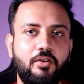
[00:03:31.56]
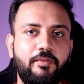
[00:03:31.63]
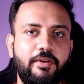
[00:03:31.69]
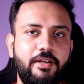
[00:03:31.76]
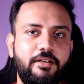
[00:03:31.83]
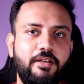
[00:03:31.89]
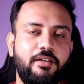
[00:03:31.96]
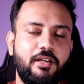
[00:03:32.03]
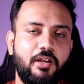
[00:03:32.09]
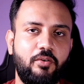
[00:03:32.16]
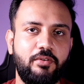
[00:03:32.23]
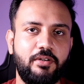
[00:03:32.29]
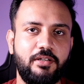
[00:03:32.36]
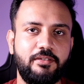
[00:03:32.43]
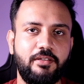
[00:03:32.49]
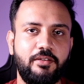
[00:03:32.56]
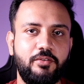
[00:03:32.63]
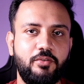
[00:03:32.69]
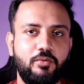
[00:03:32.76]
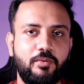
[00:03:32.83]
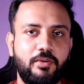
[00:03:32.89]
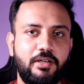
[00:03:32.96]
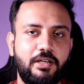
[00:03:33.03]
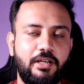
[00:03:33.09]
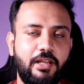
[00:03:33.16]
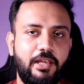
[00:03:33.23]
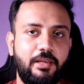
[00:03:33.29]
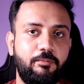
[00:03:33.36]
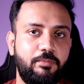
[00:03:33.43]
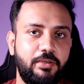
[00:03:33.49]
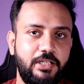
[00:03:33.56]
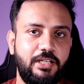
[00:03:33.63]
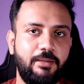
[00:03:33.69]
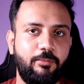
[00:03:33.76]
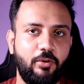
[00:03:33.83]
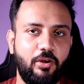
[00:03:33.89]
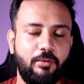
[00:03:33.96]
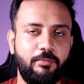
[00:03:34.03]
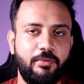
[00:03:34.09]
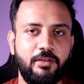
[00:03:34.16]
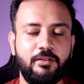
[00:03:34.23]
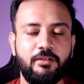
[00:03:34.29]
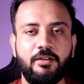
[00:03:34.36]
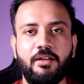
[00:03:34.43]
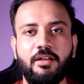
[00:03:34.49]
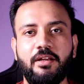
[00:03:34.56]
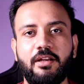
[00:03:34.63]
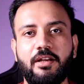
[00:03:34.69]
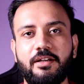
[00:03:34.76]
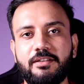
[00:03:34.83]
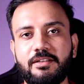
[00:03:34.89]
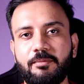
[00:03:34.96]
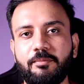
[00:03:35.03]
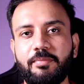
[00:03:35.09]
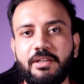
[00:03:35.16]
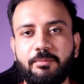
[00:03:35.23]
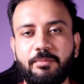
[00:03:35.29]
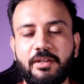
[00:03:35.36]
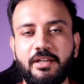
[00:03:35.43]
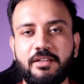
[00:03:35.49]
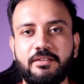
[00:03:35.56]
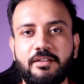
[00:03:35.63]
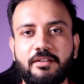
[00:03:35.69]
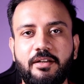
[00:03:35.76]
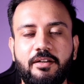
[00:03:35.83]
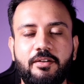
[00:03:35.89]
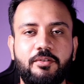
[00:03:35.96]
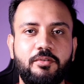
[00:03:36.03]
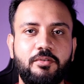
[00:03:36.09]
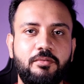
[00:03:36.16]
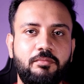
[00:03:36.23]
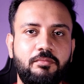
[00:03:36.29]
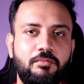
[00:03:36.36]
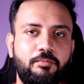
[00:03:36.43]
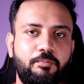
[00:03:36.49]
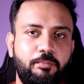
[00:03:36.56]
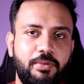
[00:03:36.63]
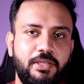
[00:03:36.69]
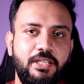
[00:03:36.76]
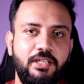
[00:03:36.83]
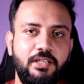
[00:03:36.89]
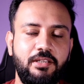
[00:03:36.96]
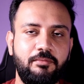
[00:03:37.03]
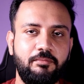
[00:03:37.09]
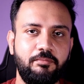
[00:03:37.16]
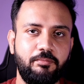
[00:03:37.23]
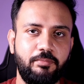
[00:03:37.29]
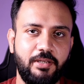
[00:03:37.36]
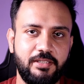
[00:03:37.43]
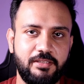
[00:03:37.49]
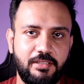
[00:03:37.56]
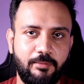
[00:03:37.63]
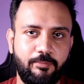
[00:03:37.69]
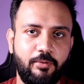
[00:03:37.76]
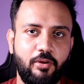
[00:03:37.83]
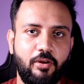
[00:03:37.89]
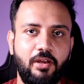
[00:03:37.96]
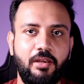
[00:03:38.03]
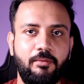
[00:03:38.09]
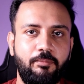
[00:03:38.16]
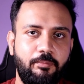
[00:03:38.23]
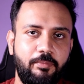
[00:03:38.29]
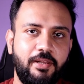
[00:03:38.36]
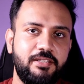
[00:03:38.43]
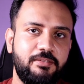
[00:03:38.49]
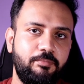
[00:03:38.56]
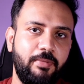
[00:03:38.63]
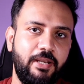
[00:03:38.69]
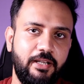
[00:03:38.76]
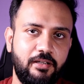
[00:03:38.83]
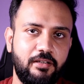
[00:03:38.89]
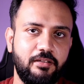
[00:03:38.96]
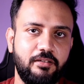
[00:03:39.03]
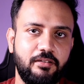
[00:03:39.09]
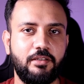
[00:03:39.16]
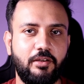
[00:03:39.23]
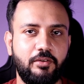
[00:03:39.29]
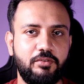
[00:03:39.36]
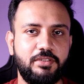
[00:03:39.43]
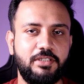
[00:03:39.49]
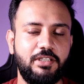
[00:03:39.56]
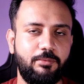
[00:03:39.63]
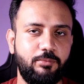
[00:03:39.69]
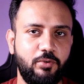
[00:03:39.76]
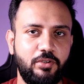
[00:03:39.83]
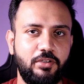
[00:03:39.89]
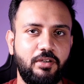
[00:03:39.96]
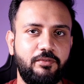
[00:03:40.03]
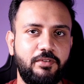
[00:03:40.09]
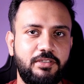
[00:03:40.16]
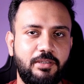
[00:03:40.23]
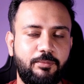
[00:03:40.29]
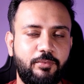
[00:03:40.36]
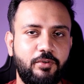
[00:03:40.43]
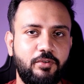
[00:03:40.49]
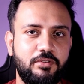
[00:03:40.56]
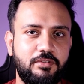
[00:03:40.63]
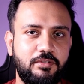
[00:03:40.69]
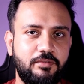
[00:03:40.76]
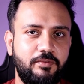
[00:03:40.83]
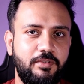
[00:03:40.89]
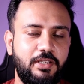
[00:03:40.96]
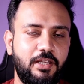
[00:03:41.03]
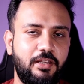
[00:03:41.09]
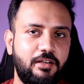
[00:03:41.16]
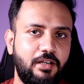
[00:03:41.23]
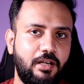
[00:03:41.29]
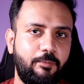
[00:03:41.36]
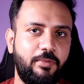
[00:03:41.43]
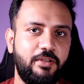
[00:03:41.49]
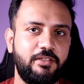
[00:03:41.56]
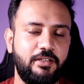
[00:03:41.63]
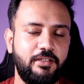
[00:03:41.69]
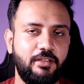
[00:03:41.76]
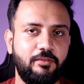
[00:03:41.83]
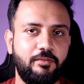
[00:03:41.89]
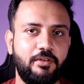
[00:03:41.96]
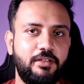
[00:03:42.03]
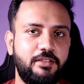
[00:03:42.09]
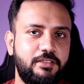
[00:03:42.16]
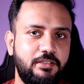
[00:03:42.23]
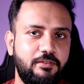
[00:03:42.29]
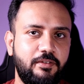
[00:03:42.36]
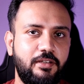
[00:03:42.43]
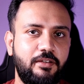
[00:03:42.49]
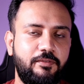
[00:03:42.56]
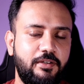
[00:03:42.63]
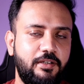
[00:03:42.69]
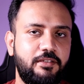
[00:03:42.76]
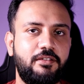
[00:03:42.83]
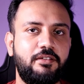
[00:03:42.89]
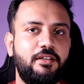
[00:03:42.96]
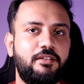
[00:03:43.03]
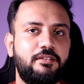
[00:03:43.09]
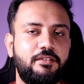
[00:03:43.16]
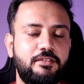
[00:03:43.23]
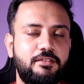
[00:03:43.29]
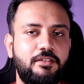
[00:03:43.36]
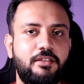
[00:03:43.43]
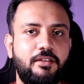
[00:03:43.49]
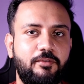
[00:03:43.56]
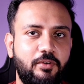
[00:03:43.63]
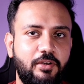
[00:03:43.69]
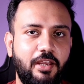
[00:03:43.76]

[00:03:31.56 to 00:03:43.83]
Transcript: Now when it encounters a new word like pre-deployment, it simply breaks it into pre plus deploy plus ment. Now you see the beauty of this approach. We can represent the words even if it doesn't exist in the